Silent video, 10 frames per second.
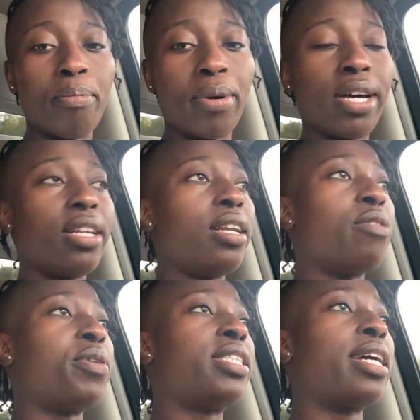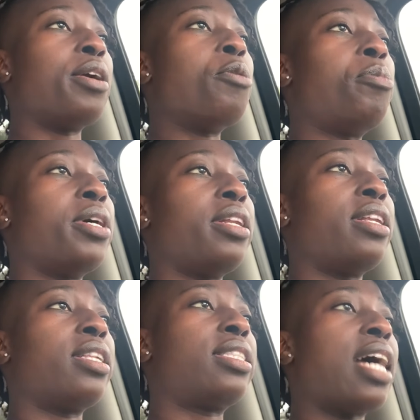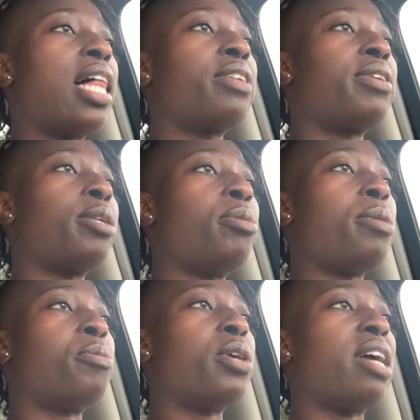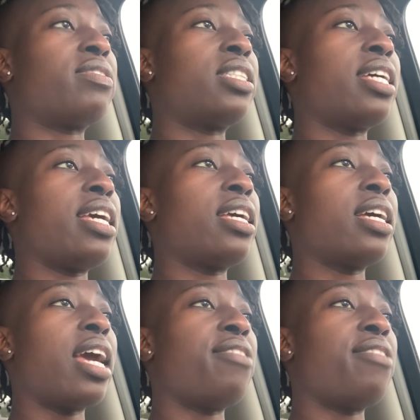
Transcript: but if we stay open, the salary people have to take a